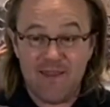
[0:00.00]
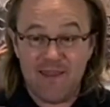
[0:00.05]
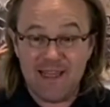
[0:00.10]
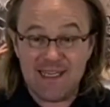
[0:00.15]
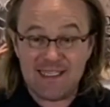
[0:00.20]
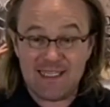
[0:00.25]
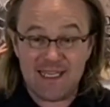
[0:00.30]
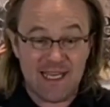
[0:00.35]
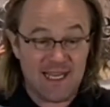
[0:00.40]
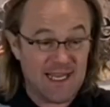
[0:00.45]

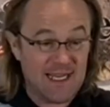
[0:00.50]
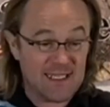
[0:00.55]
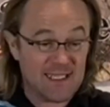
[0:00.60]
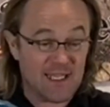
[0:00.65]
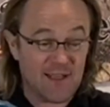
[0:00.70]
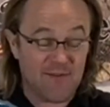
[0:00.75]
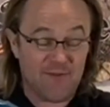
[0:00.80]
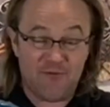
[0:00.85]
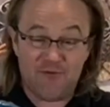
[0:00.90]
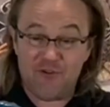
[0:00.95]
This is
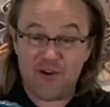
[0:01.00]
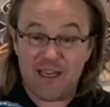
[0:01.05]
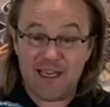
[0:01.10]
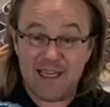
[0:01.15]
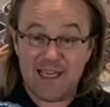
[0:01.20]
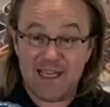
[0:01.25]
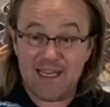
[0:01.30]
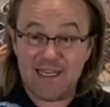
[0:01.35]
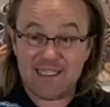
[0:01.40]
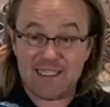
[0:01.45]
the
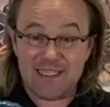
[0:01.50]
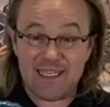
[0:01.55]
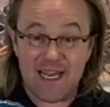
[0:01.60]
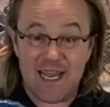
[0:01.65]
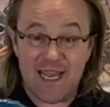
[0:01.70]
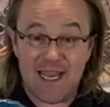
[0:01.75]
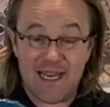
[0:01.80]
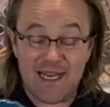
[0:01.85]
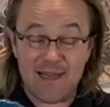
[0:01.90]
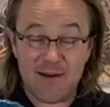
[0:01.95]

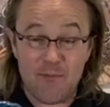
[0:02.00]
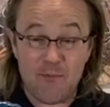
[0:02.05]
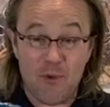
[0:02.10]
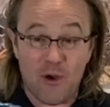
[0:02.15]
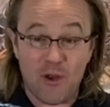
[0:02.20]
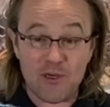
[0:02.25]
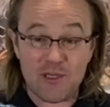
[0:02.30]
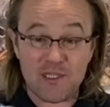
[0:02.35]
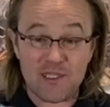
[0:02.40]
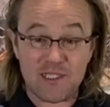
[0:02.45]
Frankenstein
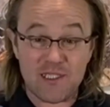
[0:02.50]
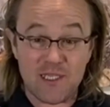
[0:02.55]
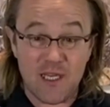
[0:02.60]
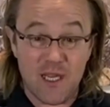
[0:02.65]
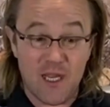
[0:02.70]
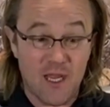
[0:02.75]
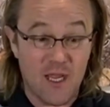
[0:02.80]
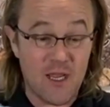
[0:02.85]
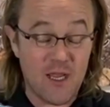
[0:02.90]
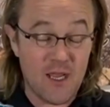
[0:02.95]

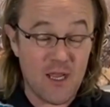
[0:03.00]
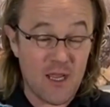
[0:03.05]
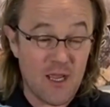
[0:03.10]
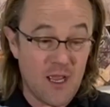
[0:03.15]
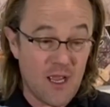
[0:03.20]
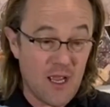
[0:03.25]
monster,